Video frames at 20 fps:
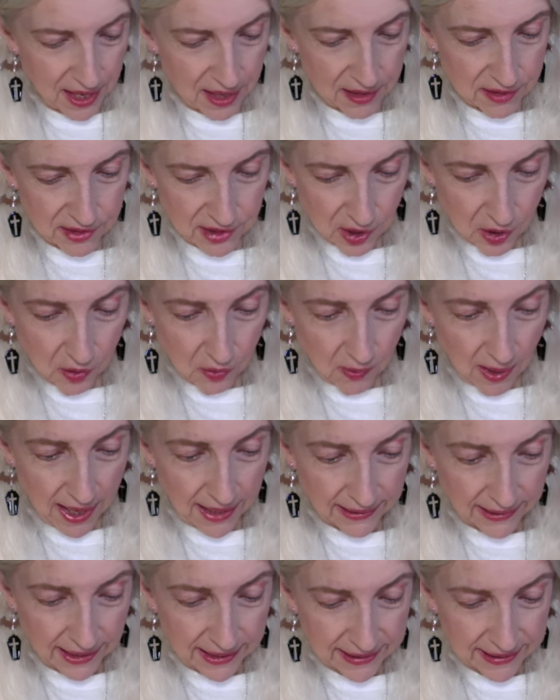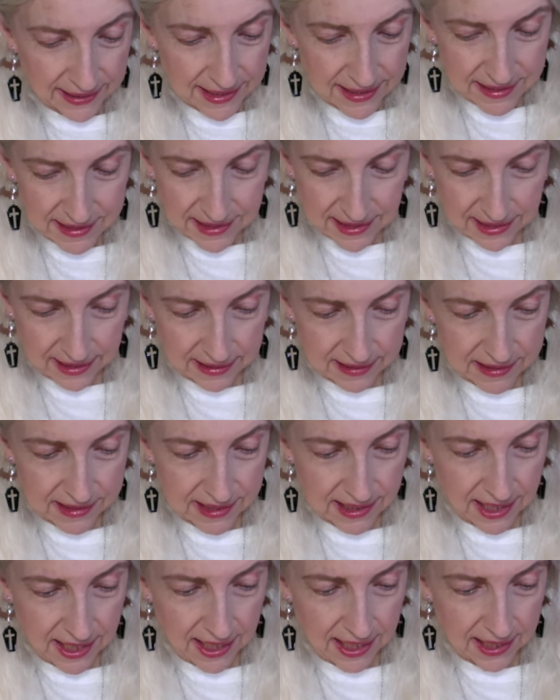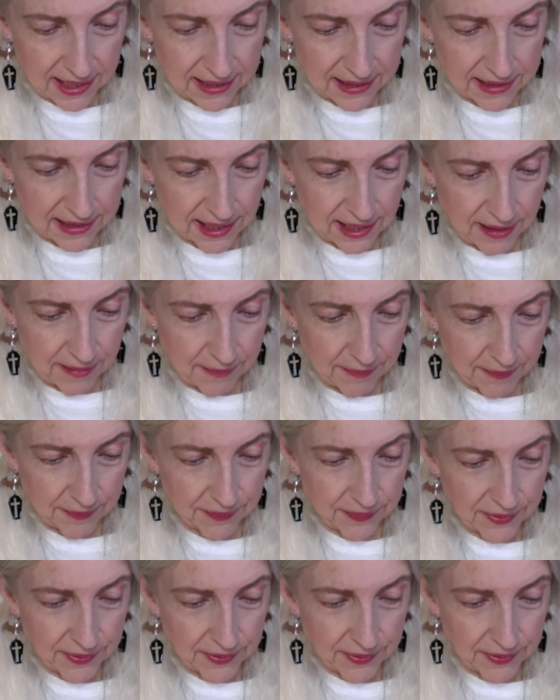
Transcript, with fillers: So I like these things. And um,